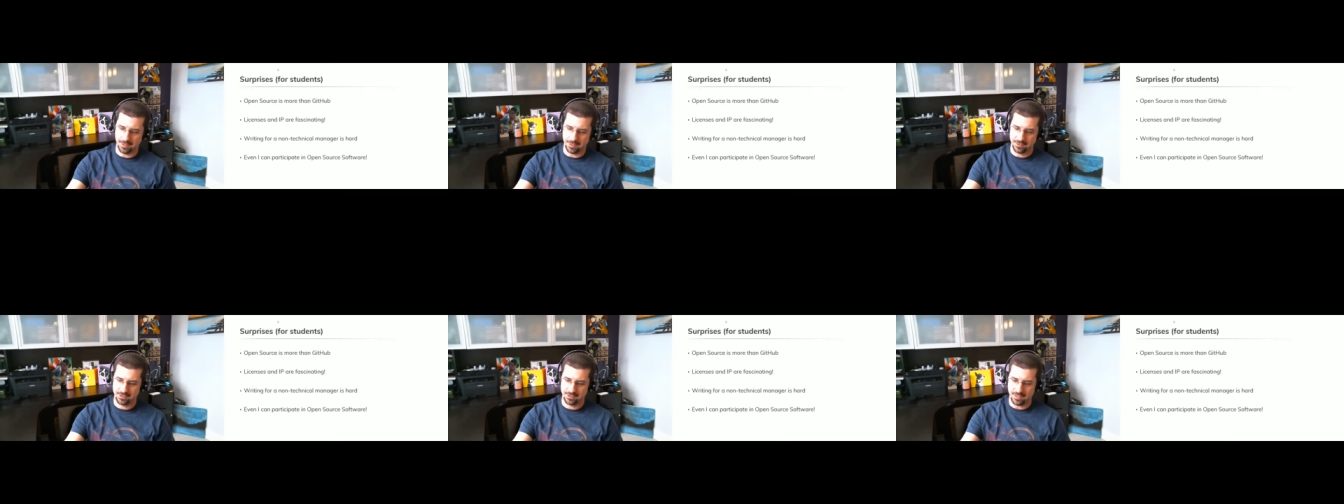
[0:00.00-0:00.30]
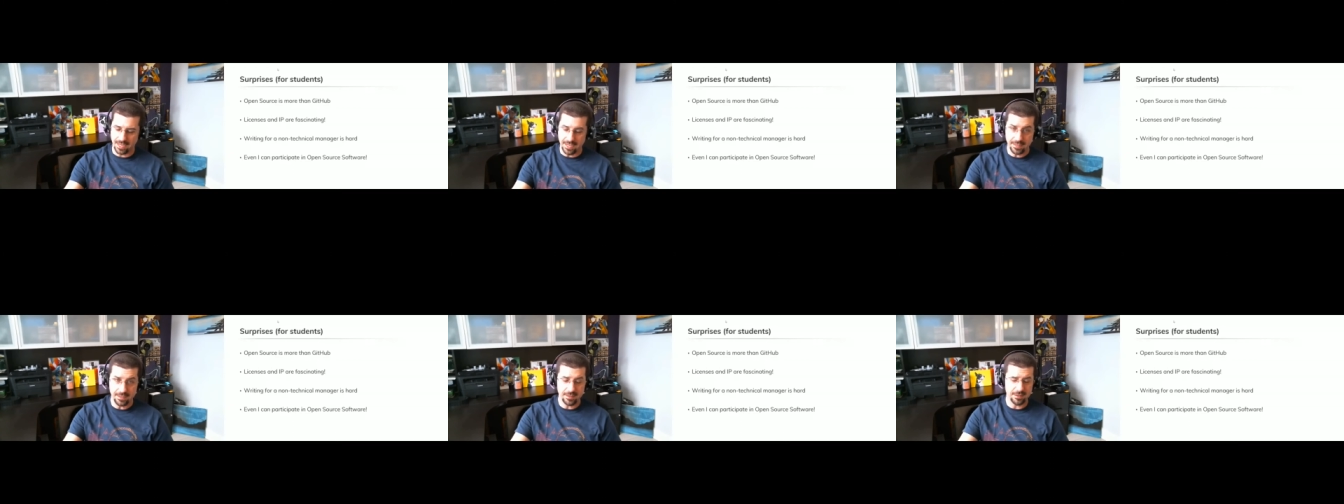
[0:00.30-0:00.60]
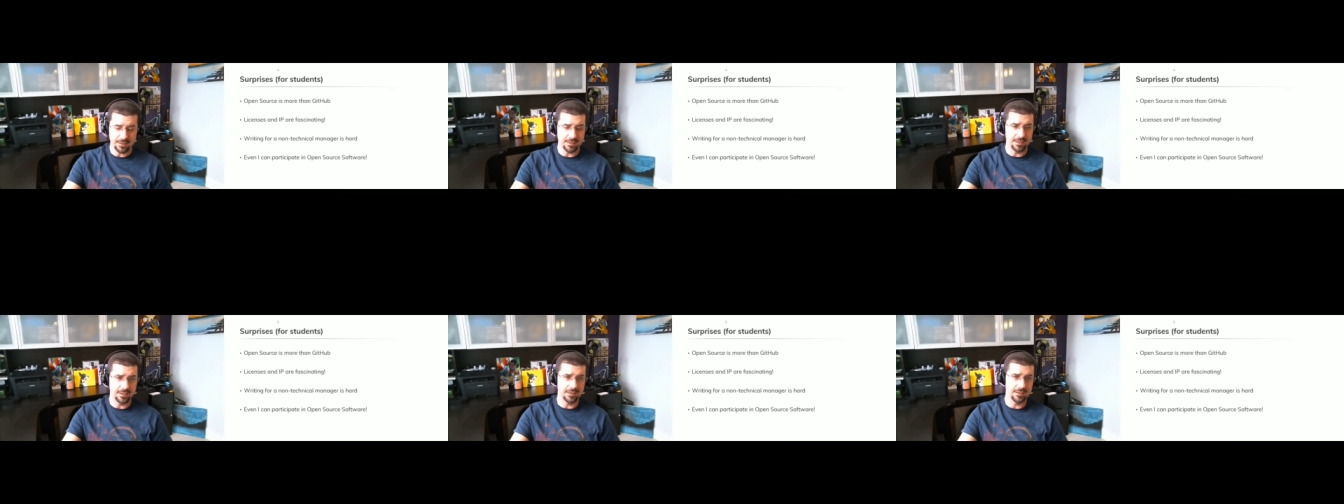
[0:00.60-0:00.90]
exciting
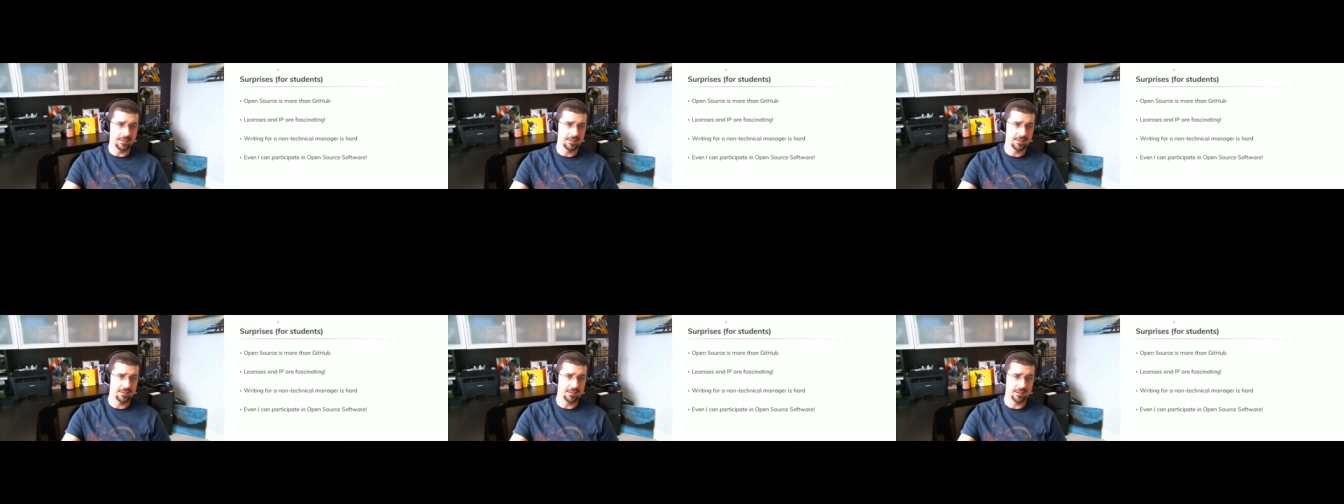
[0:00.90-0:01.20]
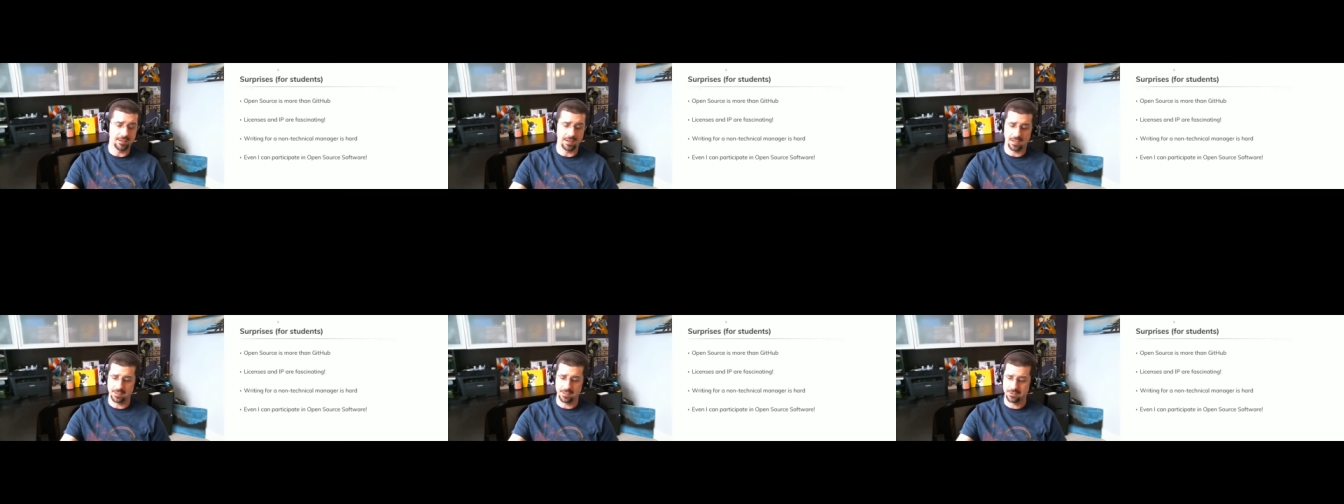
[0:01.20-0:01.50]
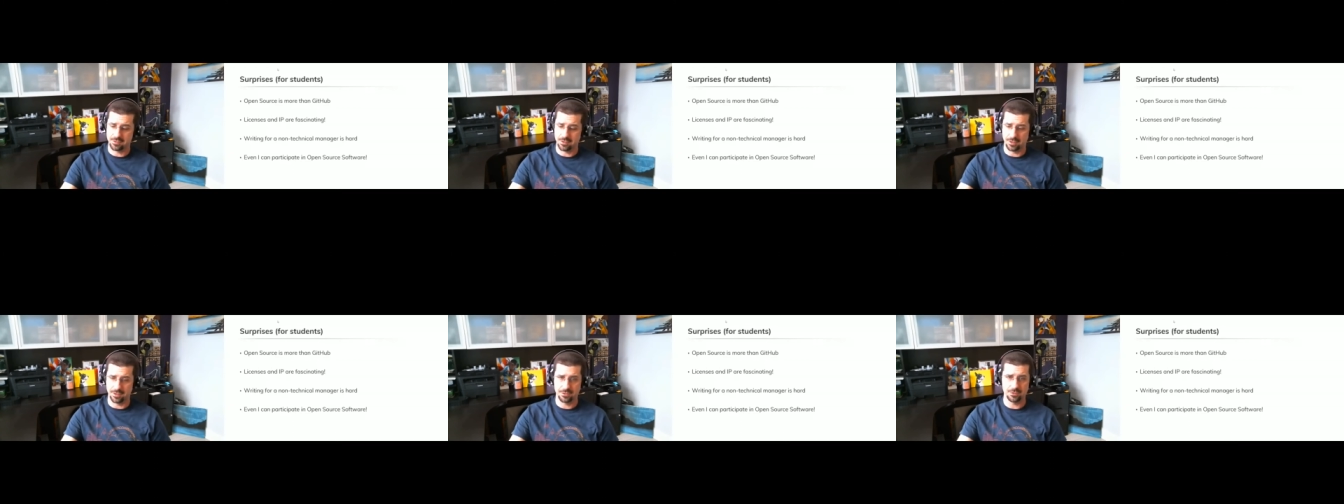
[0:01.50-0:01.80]
thing that I
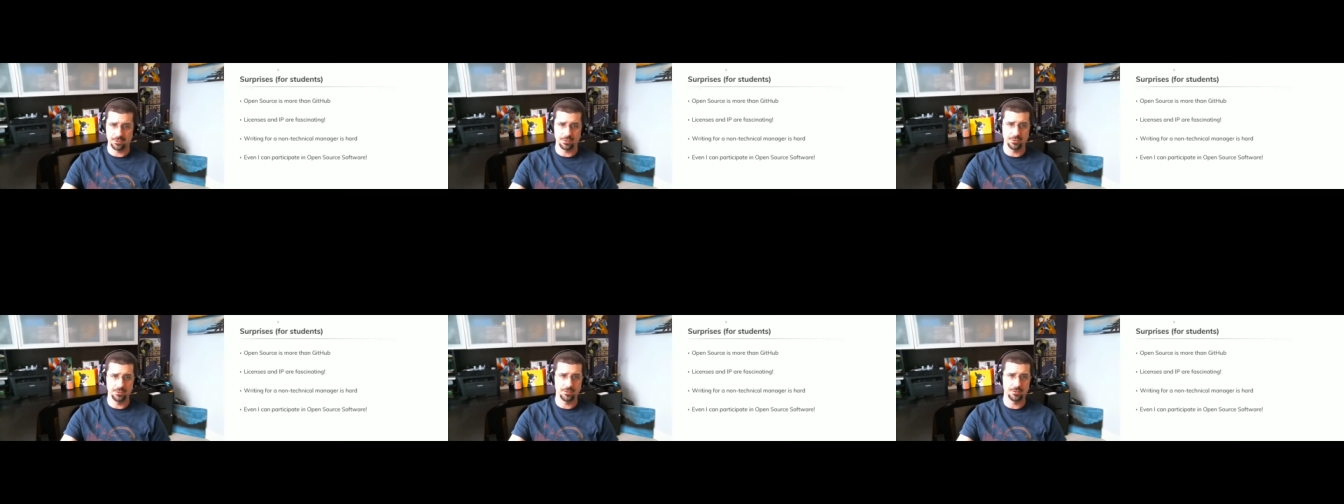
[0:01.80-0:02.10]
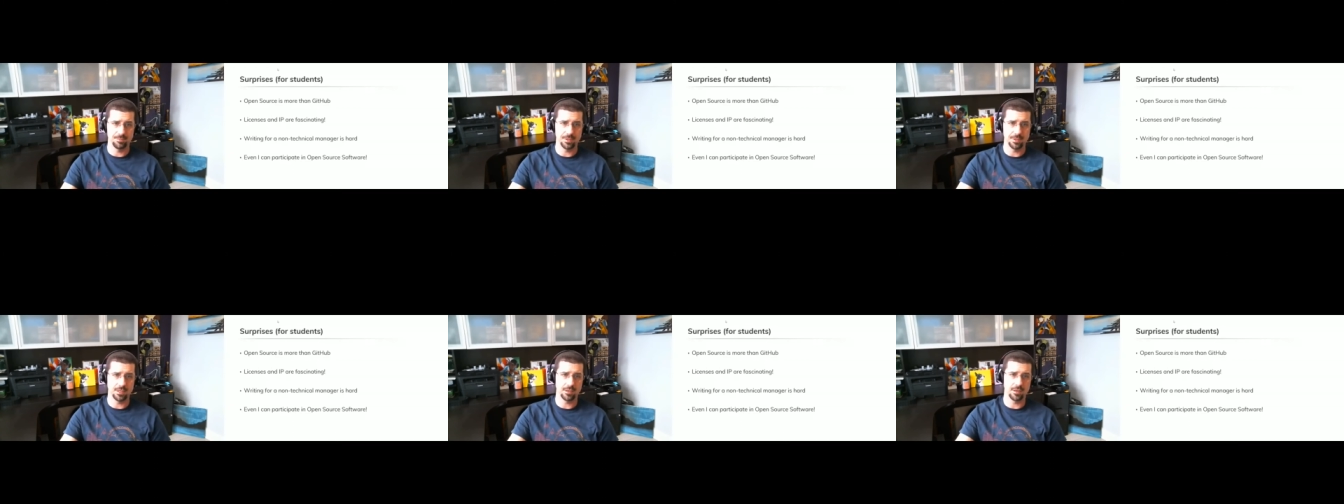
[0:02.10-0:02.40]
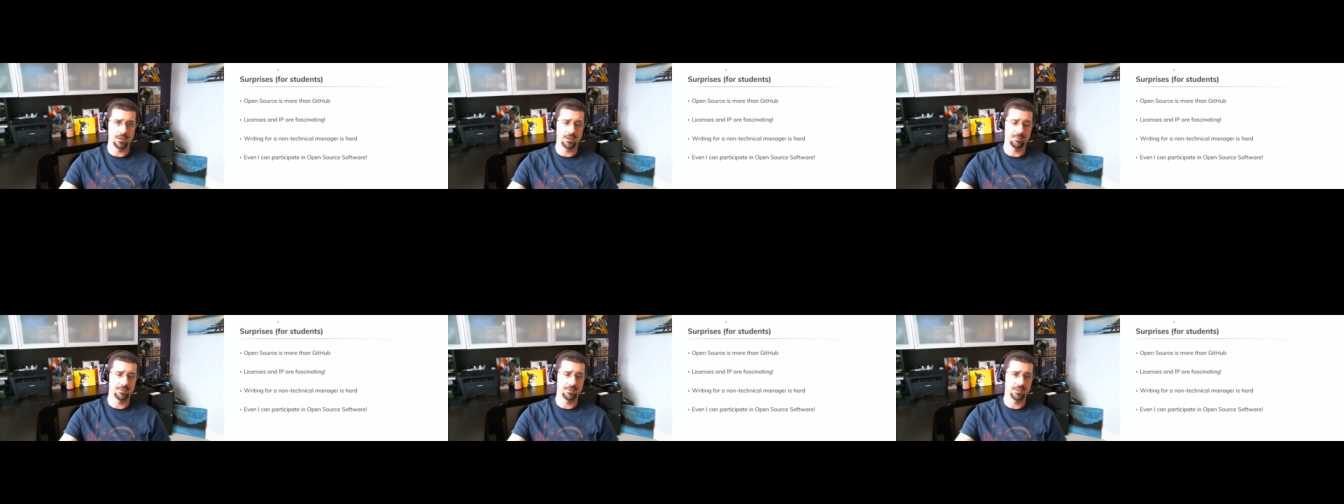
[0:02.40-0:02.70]
saw students pick
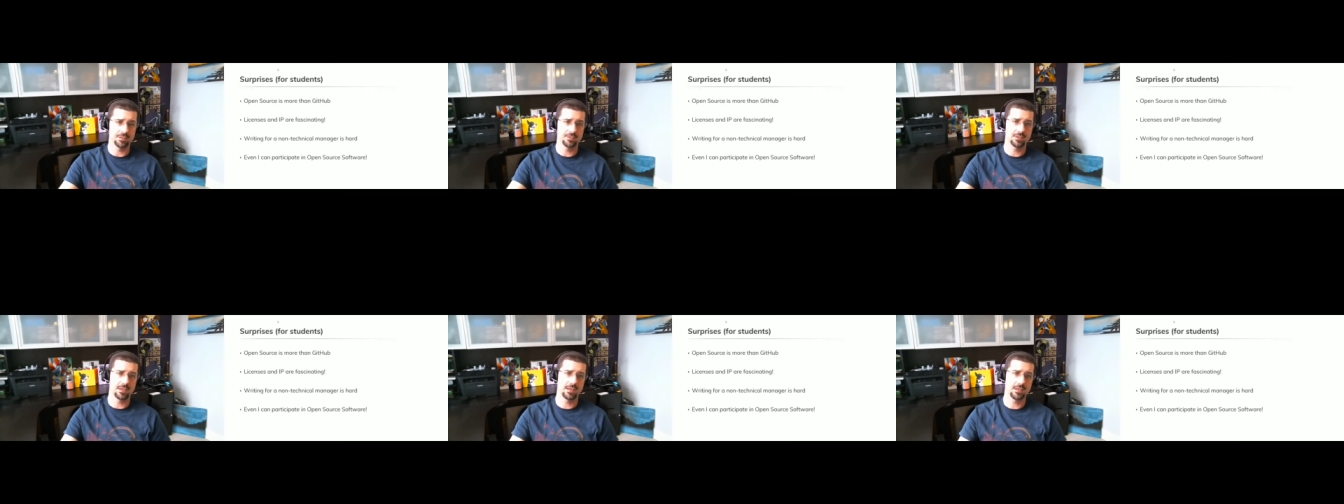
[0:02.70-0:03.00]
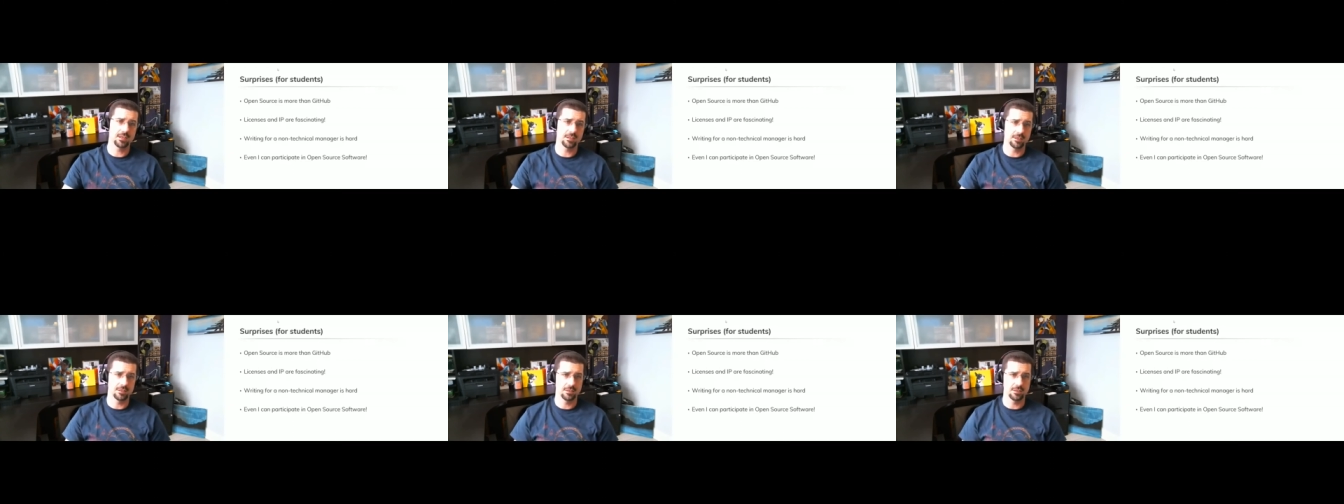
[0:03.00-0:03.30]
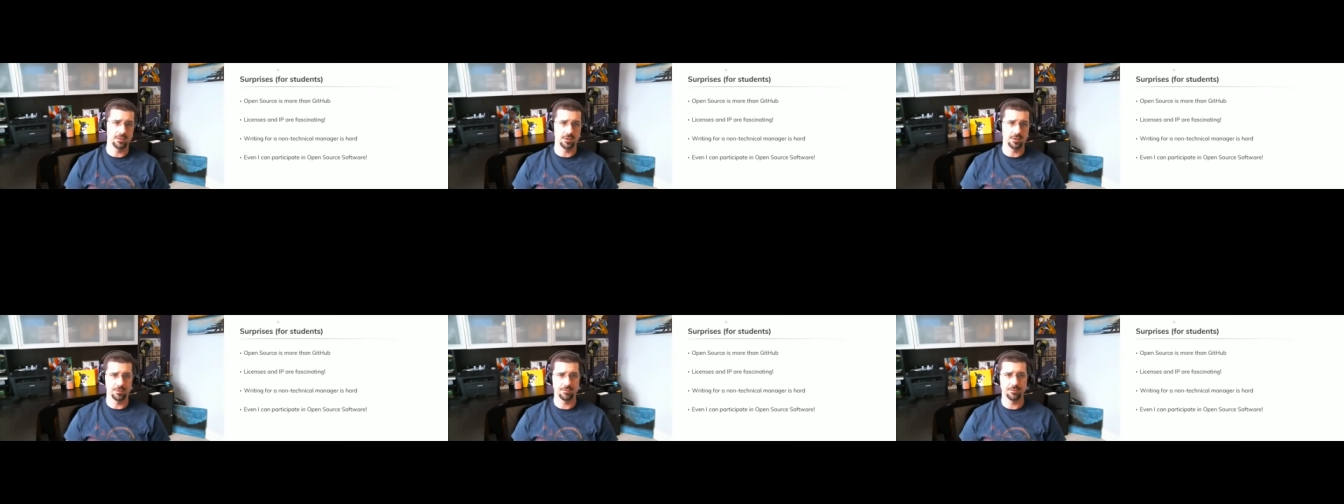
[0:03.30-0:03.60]
up and exciting,
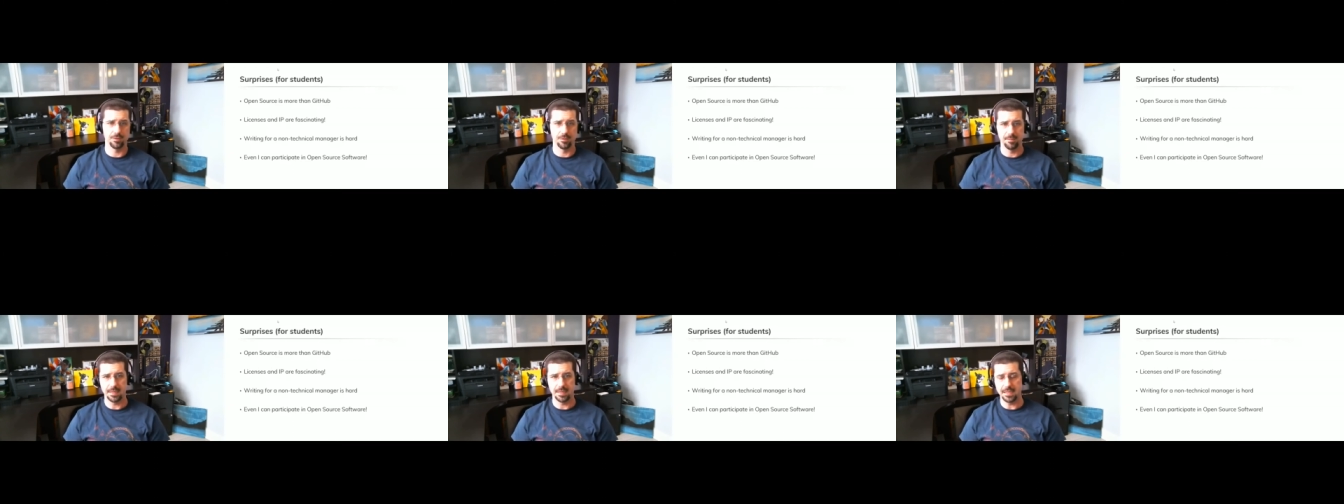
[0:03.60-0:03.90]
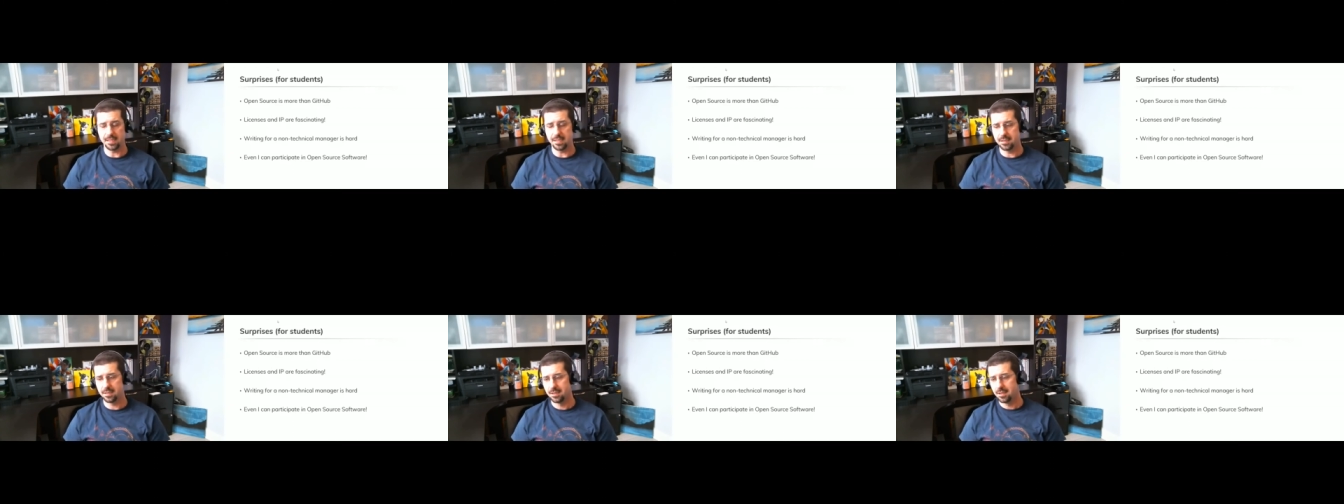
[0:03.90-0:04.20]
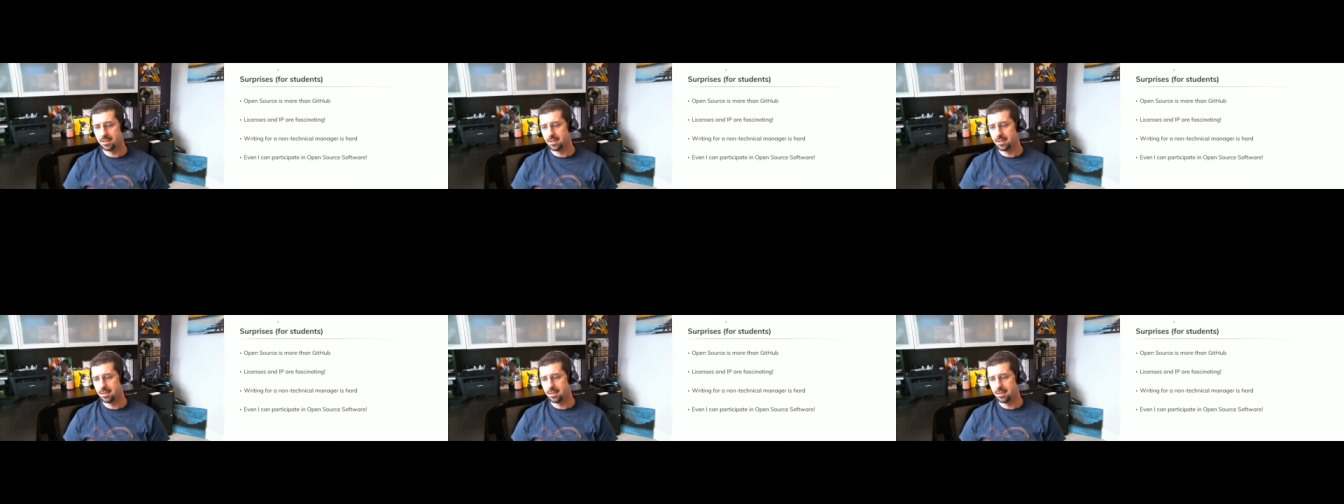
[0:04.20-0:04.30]
you know, for me